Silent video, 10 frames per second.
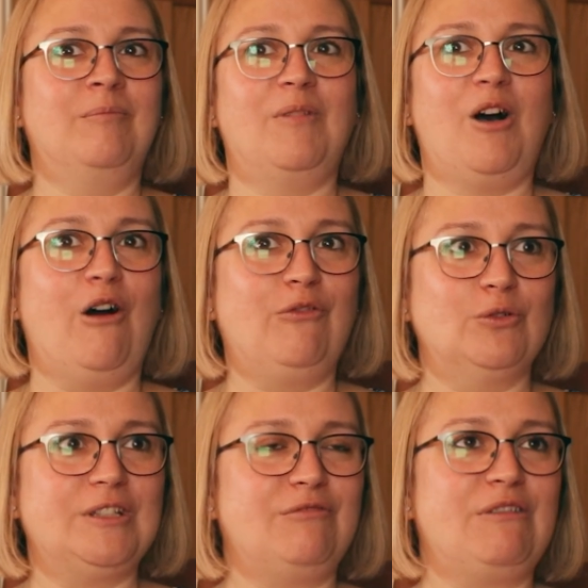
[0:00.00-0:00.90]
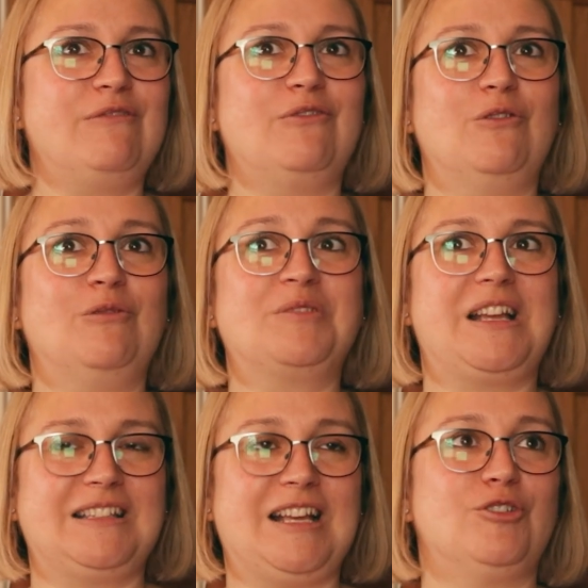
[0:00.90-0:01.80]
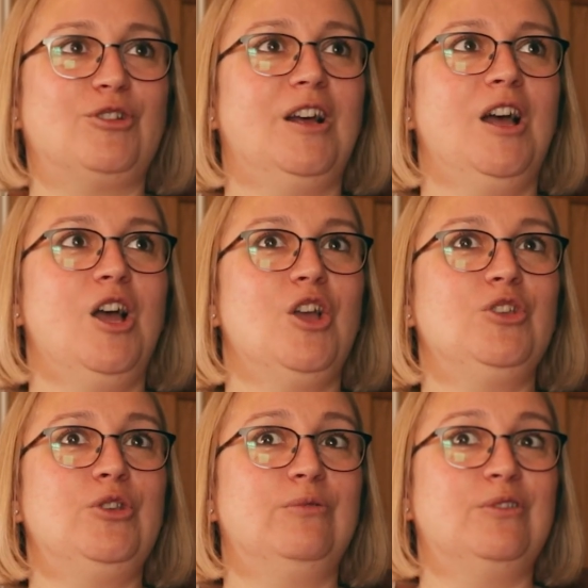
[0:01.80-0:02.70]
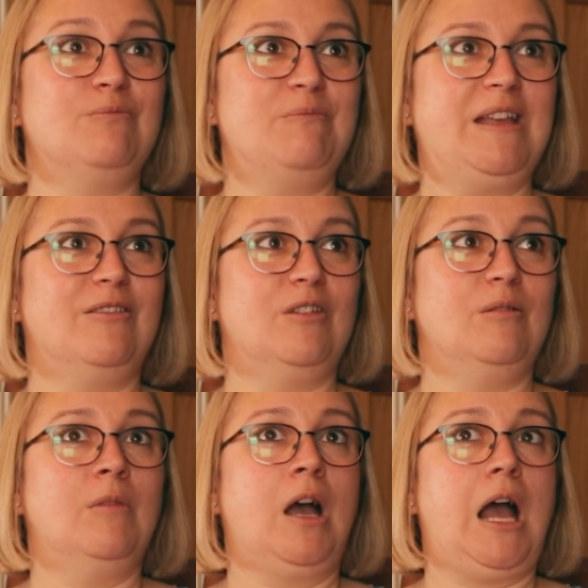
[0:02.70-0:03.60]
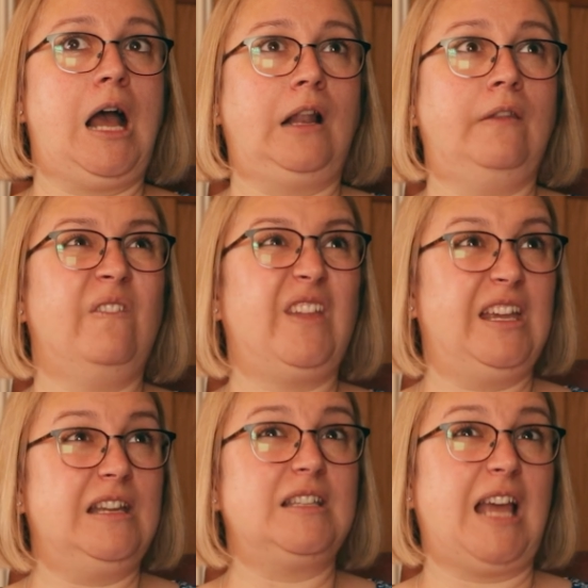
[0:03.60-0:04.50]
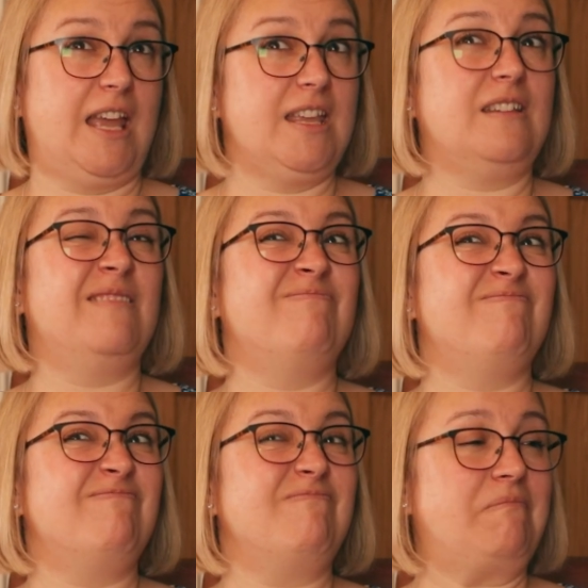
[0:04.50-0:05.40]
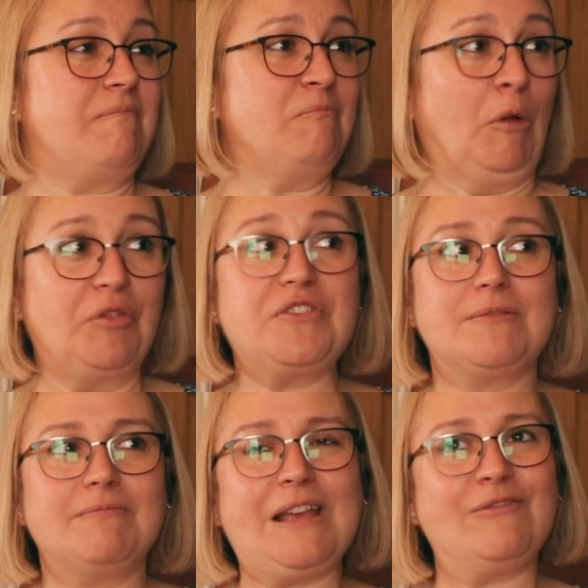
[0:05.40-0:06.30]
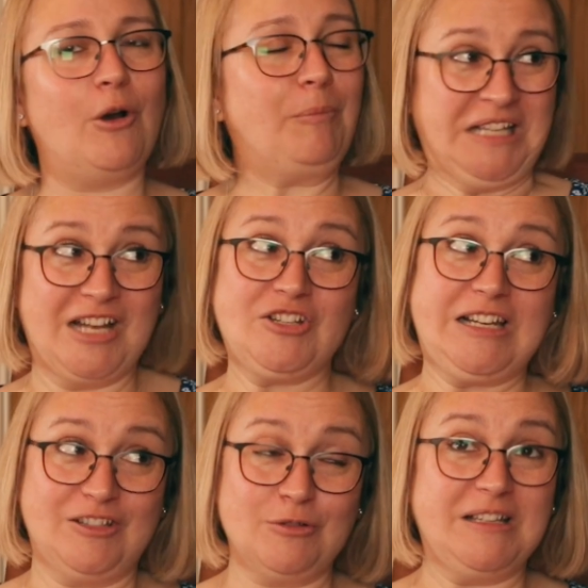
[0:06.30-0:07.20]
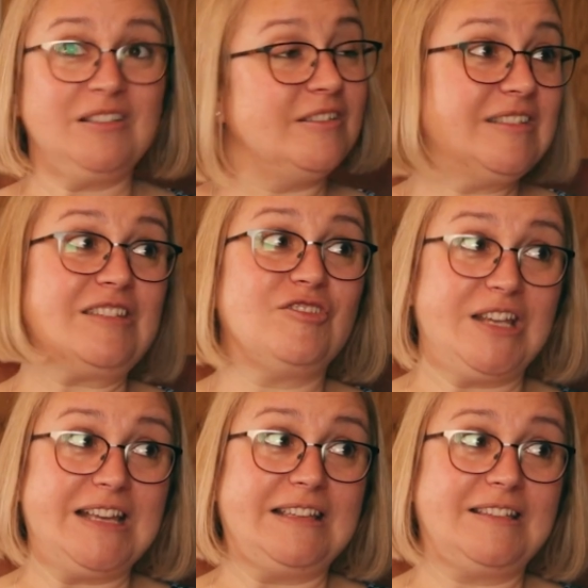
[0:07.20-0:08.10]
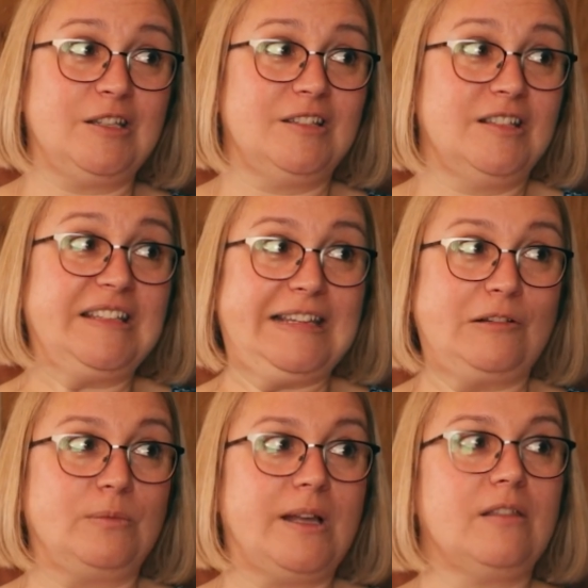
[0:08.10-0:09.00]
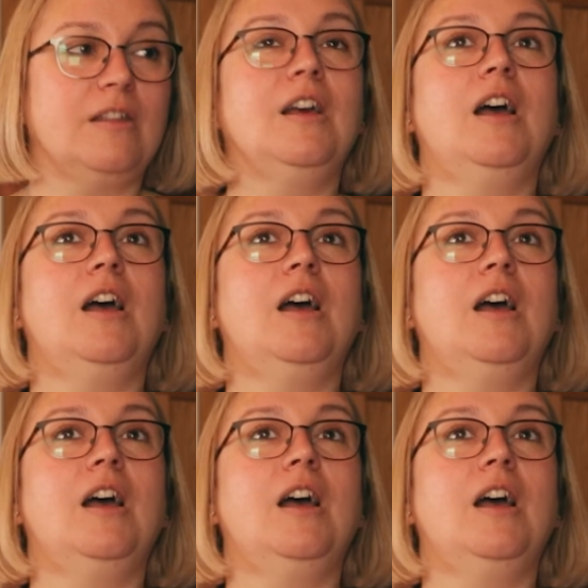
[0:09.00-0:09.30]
R43 forms, etc., you submit them and they take months, if not potentially in some instances years to deal with.